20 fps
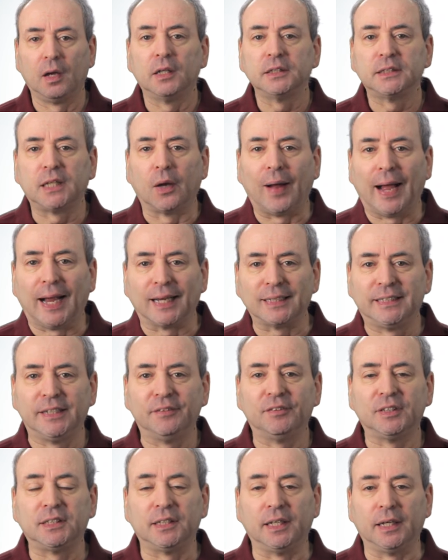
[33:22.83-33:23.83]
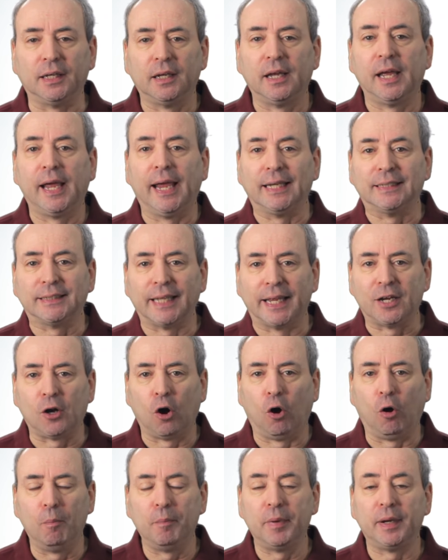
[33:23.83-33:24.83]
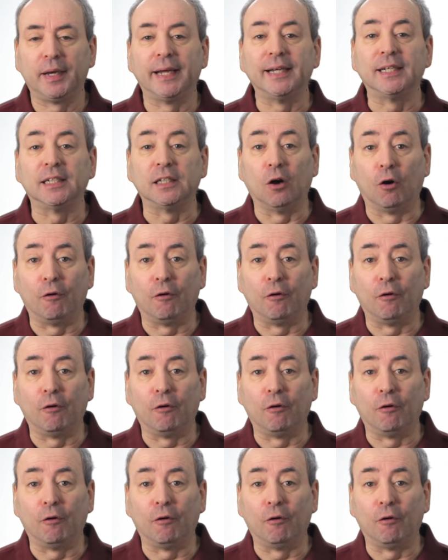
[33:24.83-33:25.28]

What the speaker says: So activity is a combination